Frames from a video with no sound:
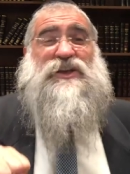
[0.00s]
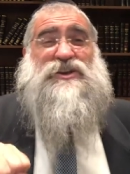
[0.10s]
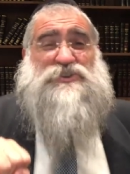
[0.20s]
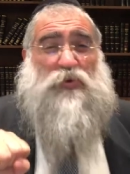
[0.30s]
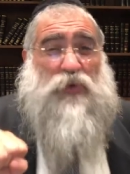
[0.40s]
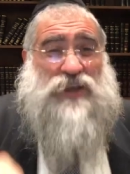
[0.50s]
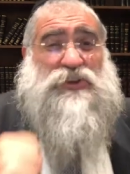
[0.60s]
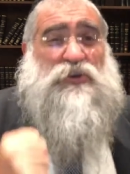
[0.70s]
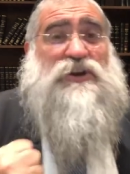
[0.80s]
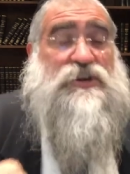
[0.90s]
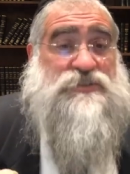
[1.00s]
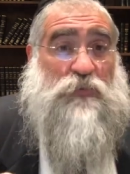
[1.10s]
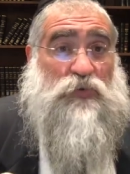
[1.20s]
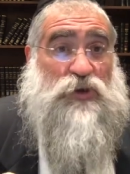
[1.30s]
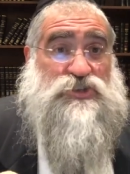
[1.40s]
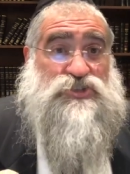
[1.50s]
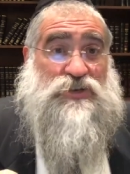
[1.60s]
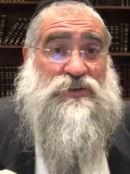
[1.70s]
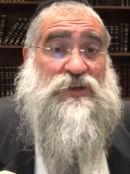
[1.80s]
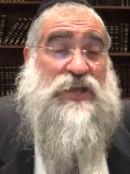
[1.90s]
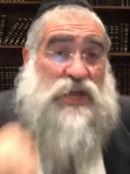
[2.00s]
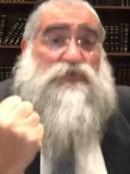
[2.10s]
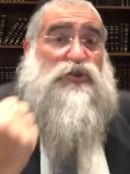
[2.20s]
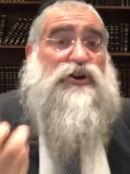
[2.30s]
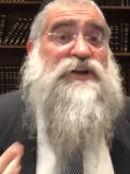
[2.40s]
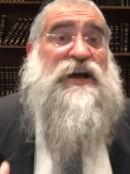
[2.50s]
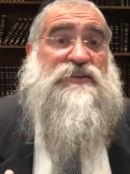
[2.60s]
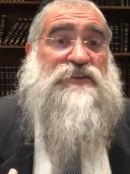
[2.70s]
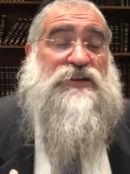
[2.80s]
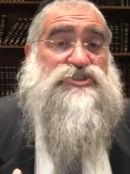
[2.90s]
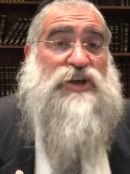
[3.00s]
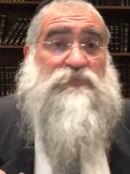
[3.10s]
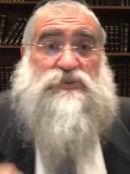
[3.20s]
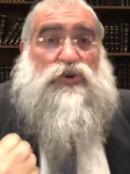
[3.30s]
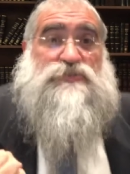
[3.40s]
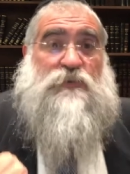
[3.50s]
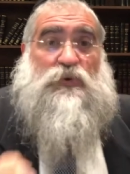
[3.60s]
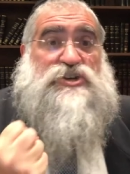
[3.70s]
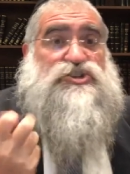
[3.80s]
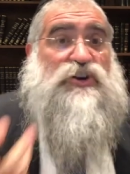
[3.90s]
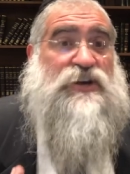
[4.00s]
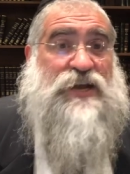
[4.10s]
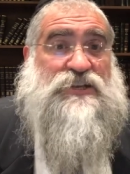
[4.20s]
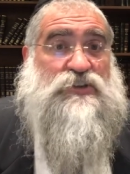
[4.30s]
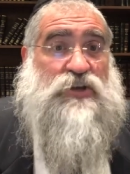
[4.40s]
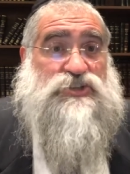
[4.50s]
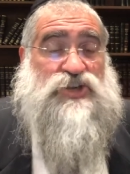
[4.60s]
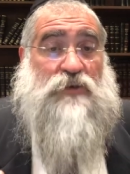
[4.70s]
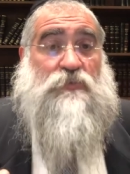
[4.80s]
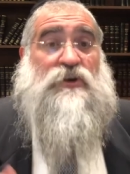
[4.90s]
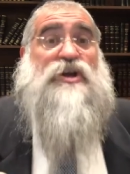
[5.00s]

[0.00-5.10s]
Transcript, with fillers: So when do you need a separation? If you're connected to Hashem, there's no separation, you're connected to Hashem.